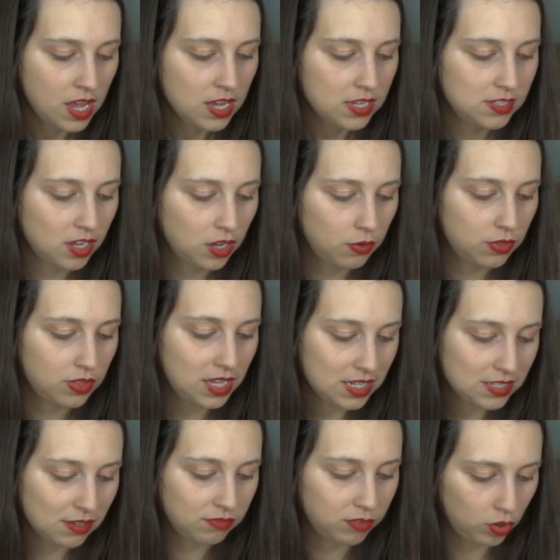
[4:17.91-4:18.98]
So
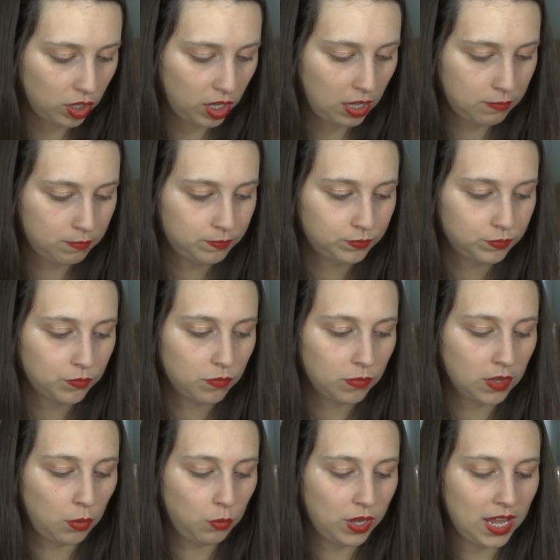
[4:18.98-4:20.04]
this volume,
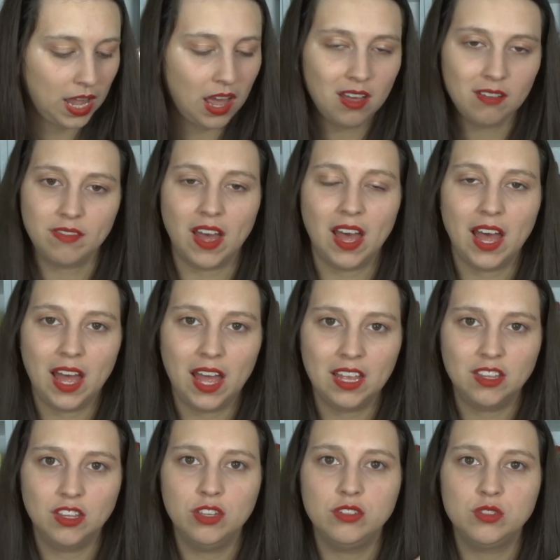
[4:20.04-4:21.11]
we have our
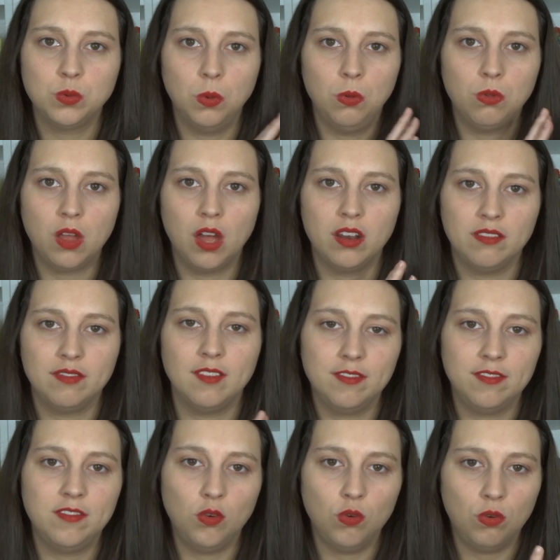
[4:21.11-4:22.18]
usual kind of
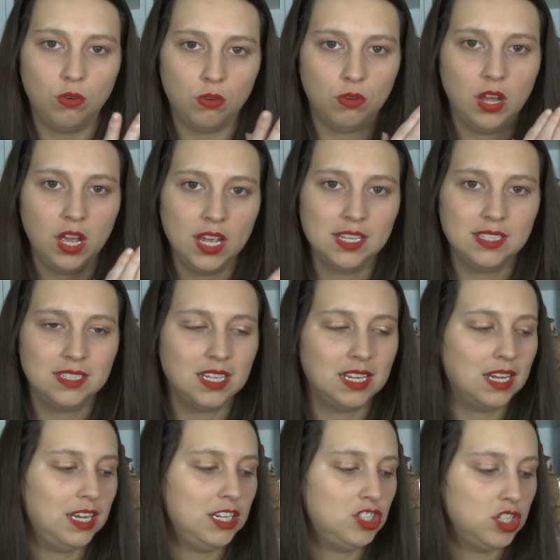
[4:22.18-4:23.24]
4
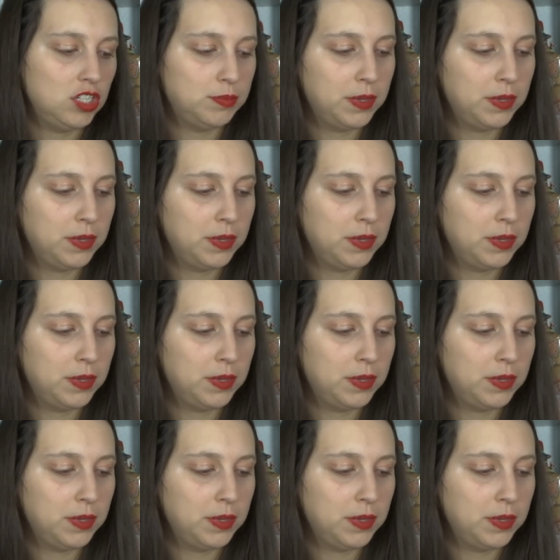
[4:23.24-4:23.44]
single issues,